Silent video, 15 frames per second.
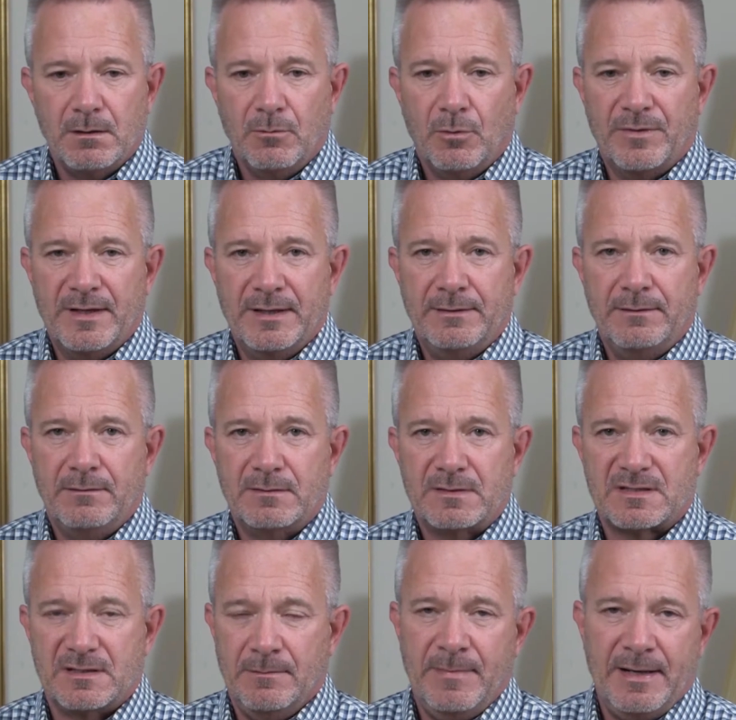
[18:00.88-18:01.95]
Well, then
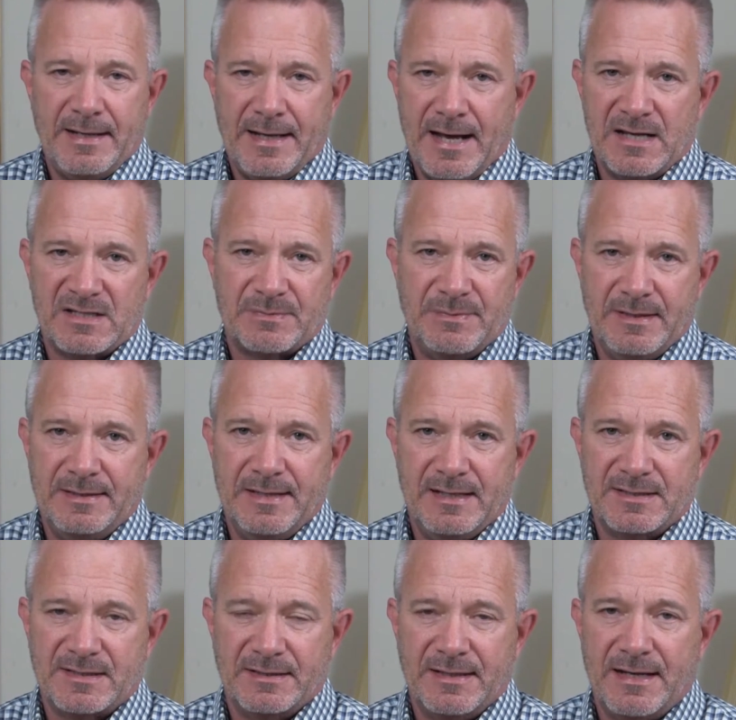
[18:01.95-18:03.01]
somebody has to be
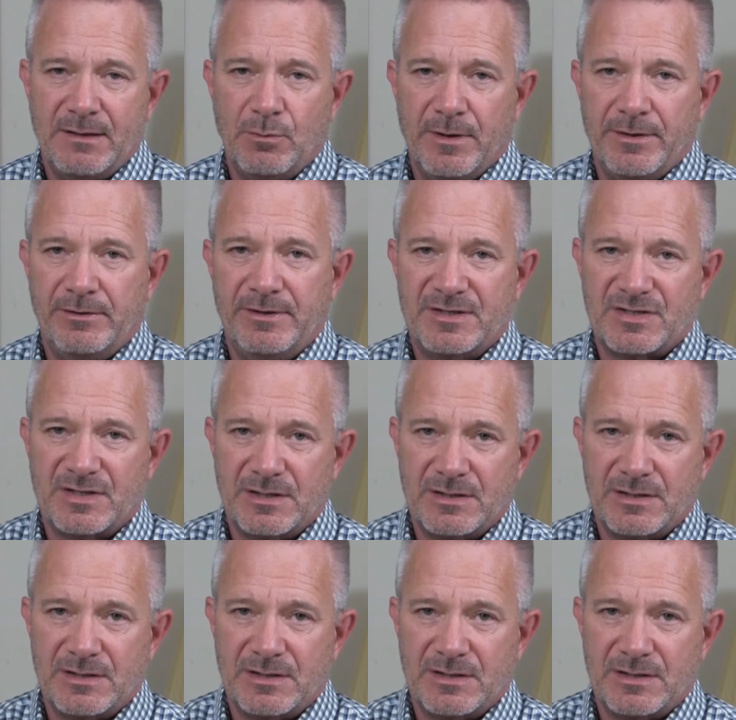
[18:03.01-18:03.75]
designated, whether it's